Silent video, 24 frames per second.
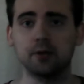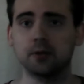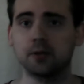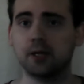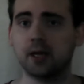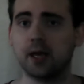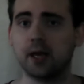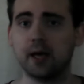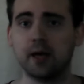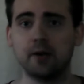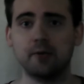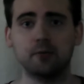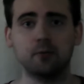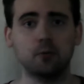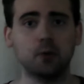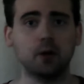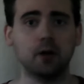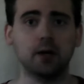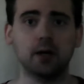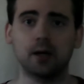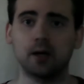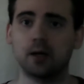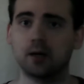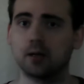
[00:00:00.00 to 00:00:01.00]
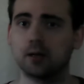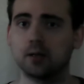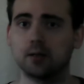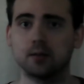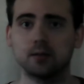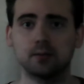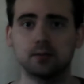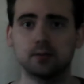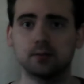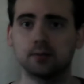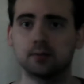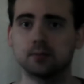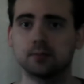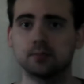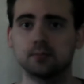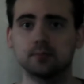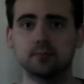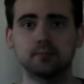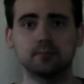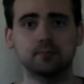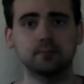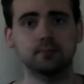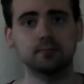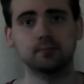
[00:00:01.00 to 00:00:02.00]
You can't have one
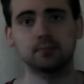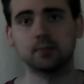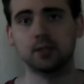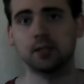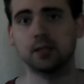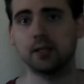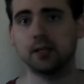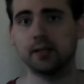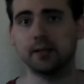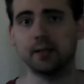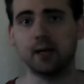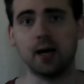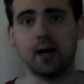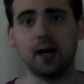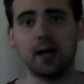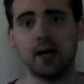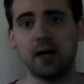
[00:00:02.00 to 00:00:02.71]
and not